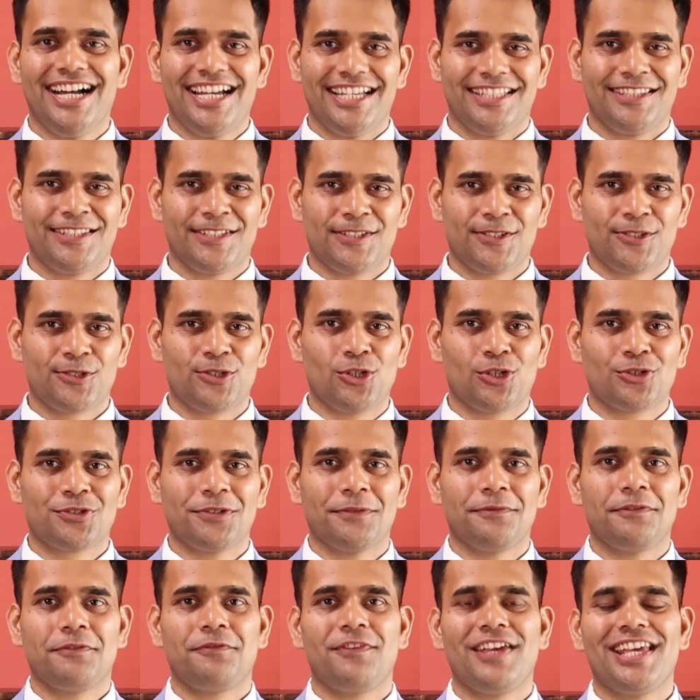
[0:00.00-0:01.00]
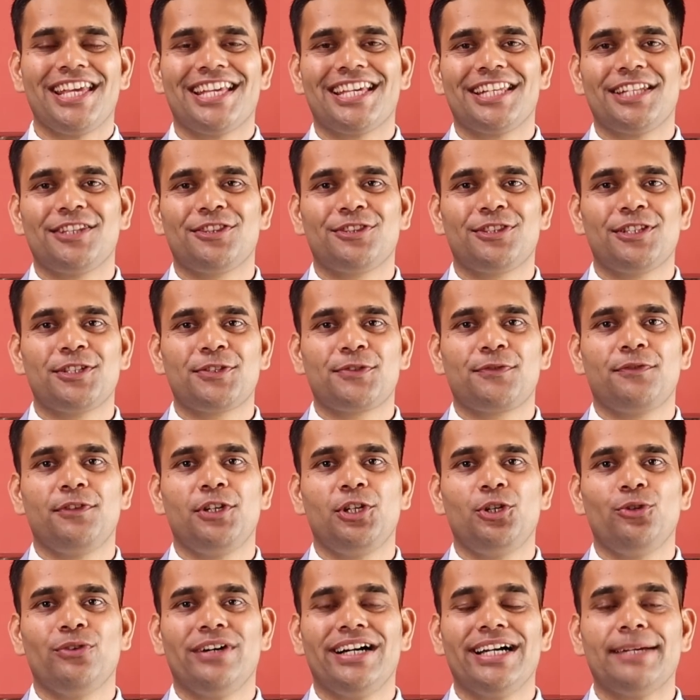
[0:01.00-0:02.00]
Hi, this is Dr. Vivek, and in this
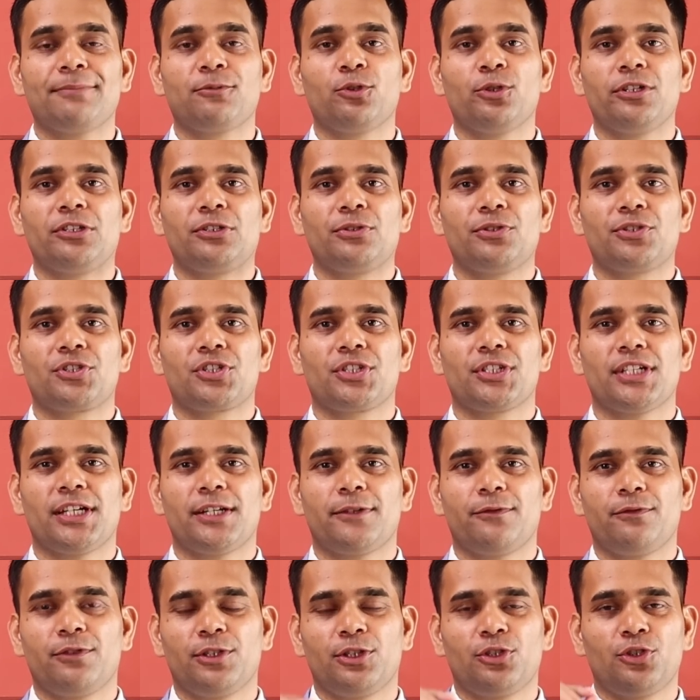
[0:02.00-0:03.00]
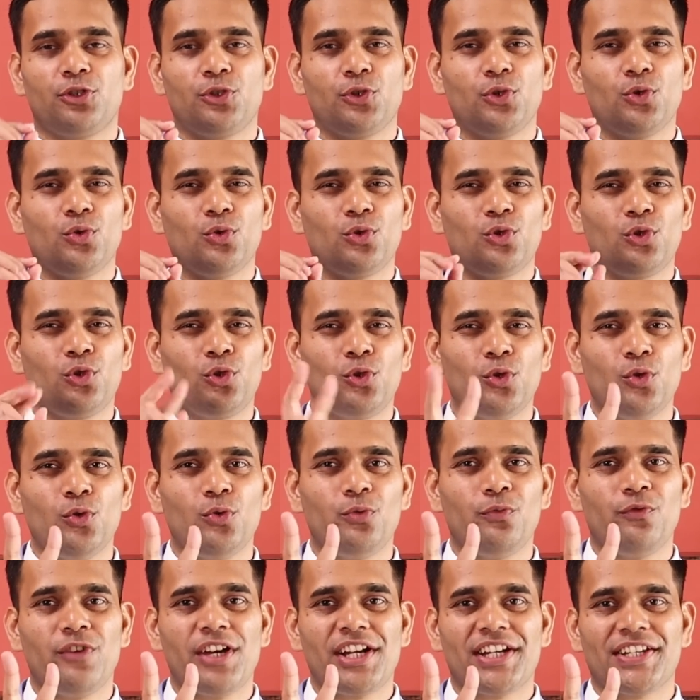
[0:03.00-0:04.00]
video, I am going to share with you
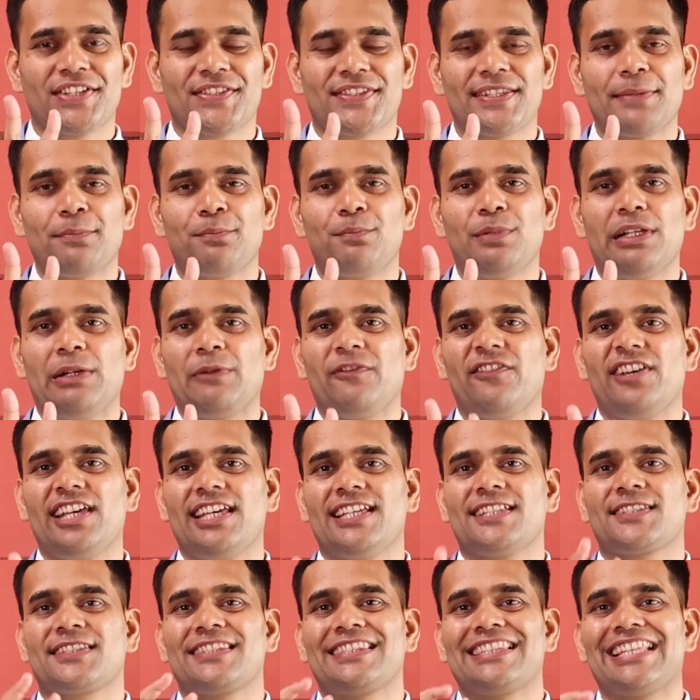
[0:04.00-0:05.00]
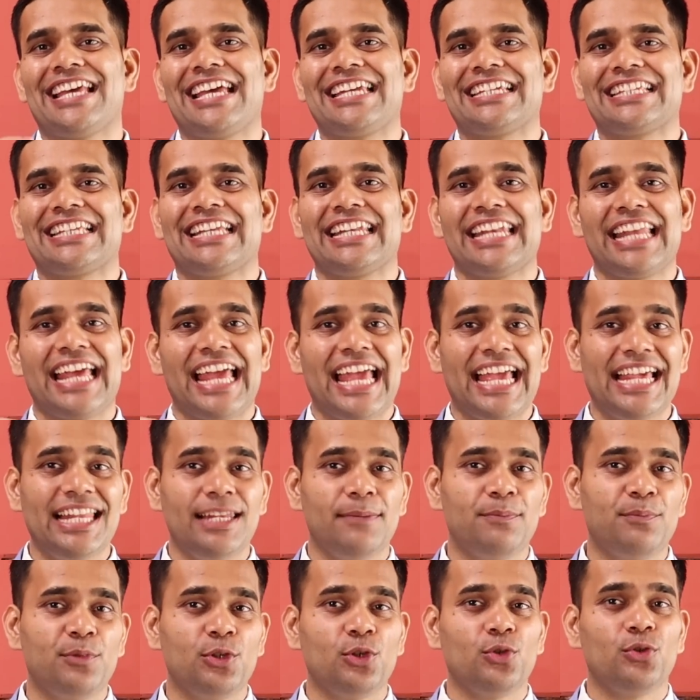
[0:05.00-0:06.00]
two very simple ways that can
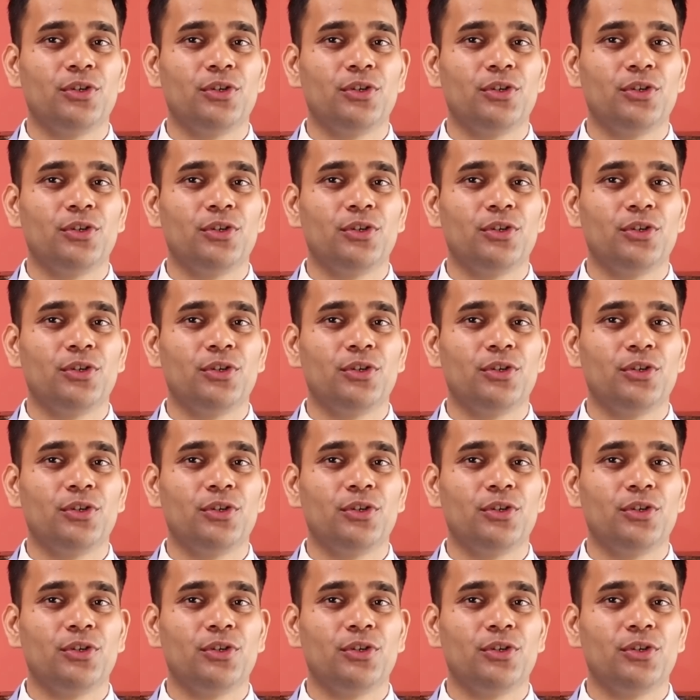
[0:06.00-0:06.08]
help